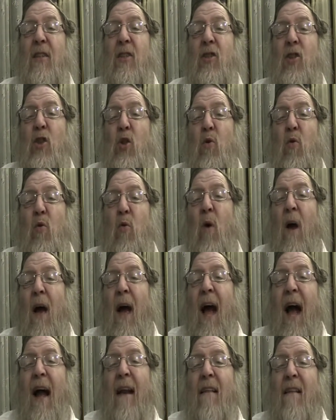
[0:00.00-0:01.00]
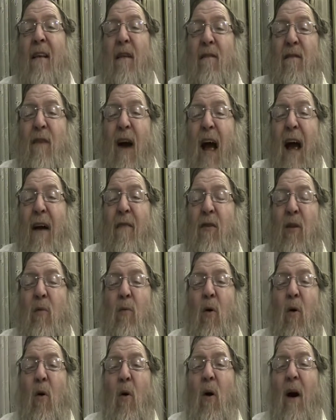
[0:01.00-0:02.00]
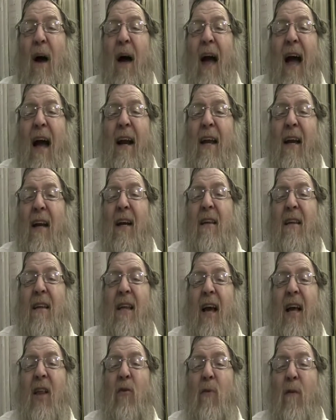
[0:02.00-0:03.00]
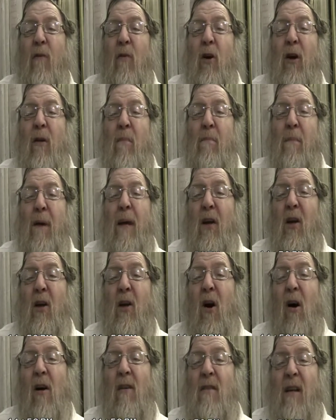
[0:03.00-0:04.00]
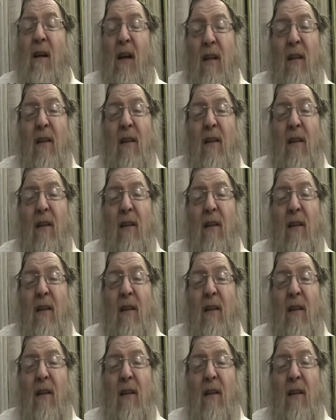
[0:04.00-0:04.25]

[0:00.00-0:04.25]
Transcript: Jew and survived the war. And here he says, we've got a big God.